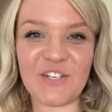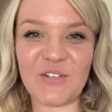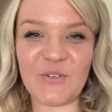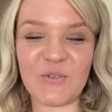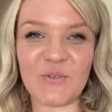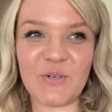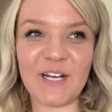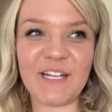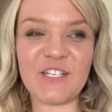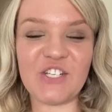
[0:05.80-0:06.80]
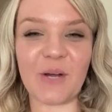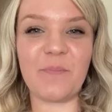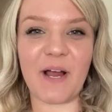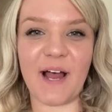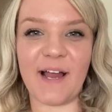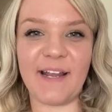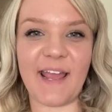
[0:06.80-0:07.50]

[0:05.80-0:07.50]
to jump on